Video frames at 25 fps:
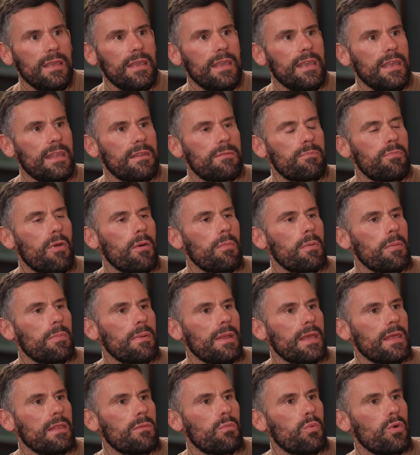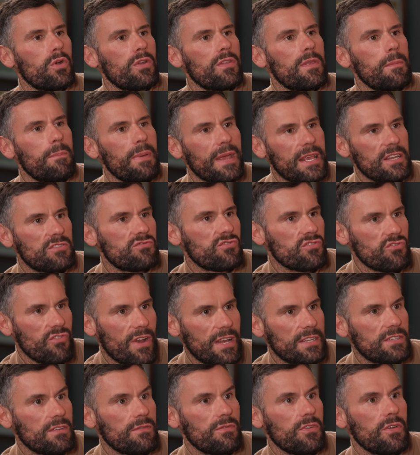is probably one of the biggest
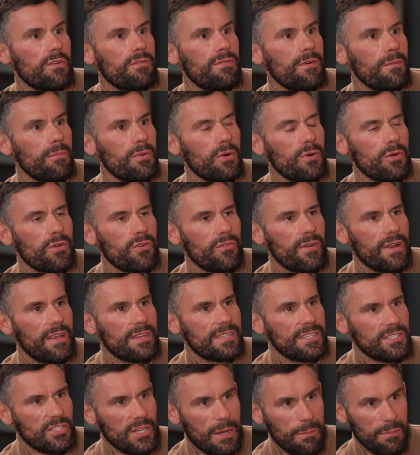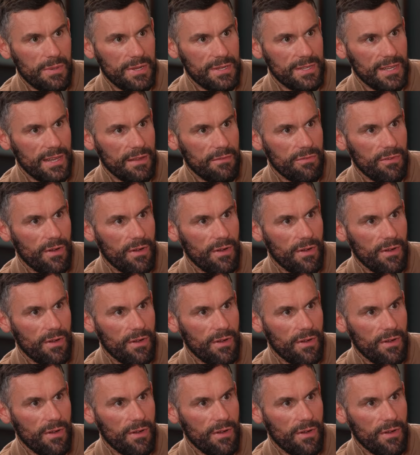regrets of your football career is the Champions League